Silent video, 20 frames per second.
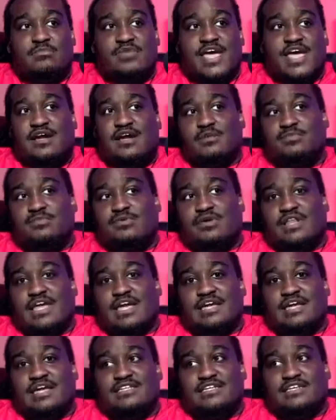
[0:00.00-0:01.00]
black upper
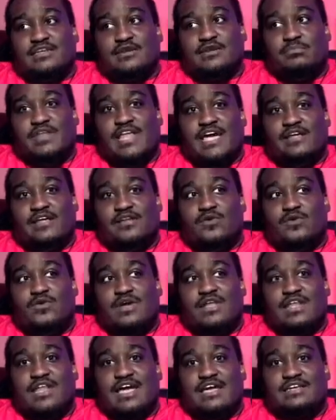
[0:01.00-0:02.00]
class, and then a black lower
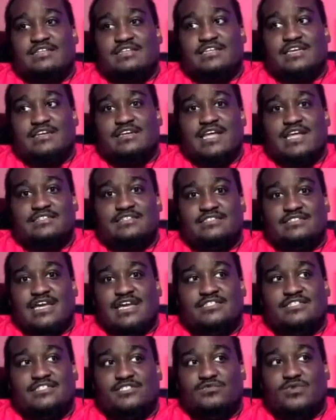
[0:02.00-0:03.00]
class, and that's
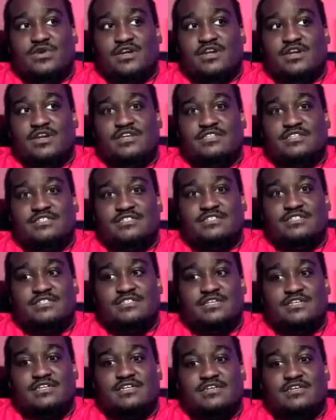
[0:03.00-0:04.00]
just what it is in the
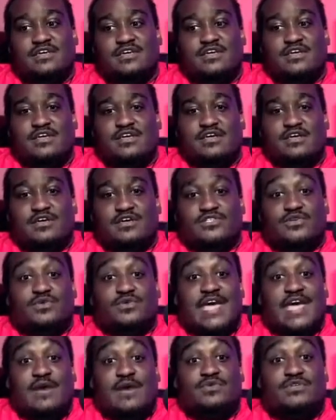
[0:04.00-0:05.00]
city.
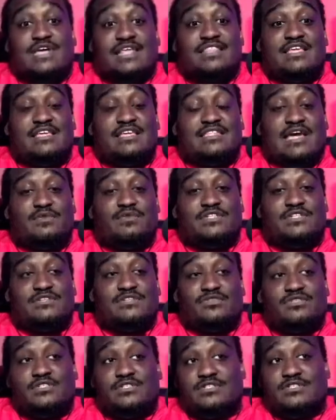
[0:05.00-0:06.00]
So I think that was
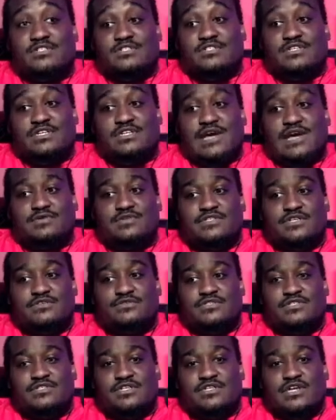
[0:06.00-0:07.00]
interesting to see. That was
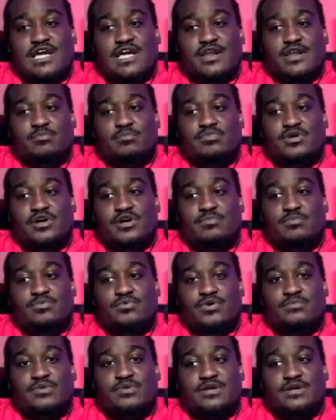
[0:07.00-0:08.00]
interesting to kind of buck up
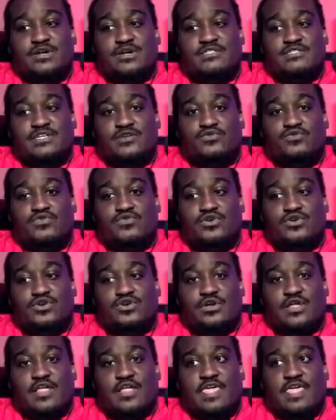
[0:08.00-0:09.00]
on, because in New
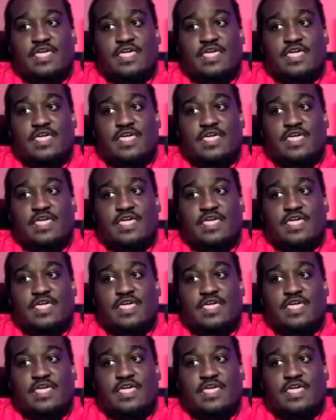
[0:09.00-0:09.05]
York,